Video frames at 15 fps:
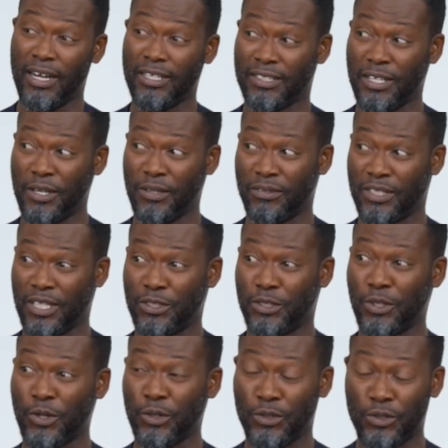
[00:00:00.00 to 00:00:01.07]
ourselves. And
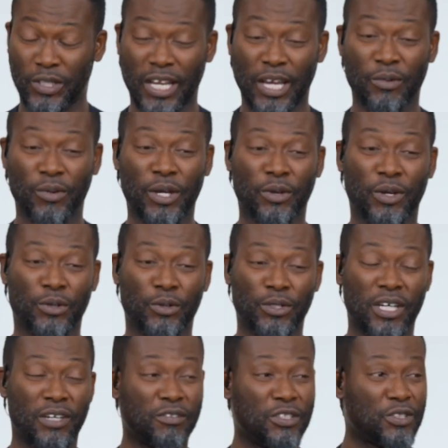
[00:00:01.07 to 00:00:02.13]
so today we're going to
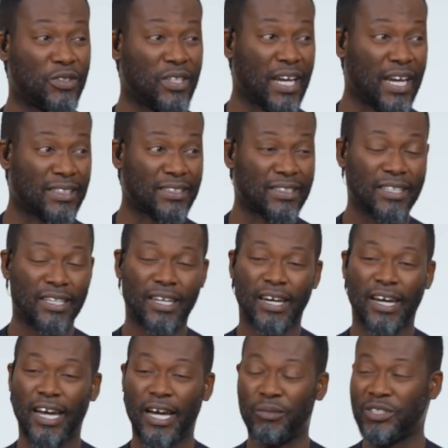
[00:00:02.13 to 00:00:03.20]
delve into that.
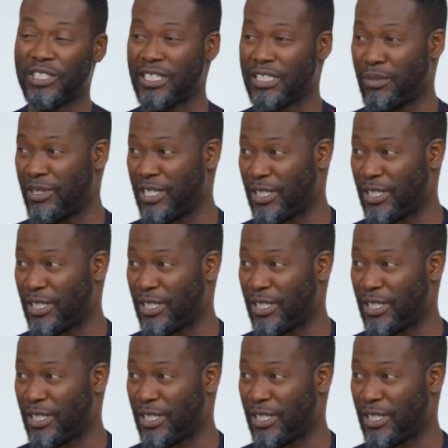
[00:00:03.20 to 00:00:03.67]
We share some